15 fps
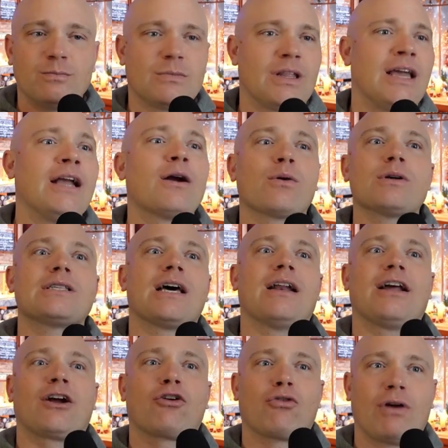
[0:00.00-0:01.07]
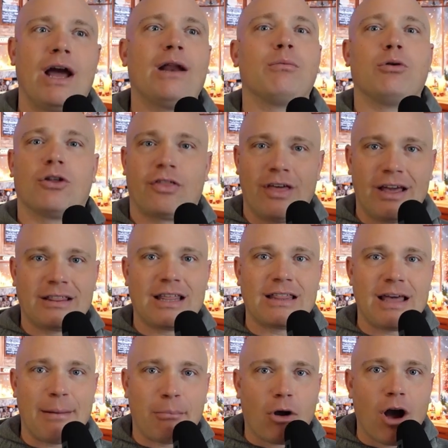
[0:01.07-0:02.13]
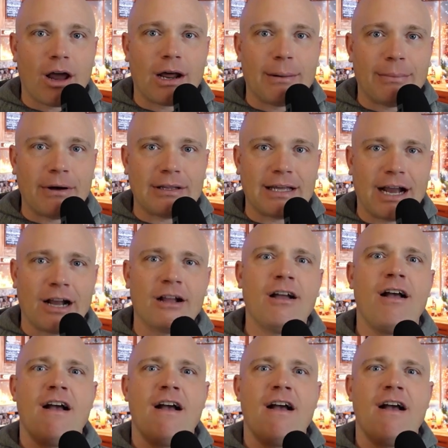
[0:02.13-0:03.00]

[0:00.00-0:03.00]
here was an incredible thing that they brought up on there.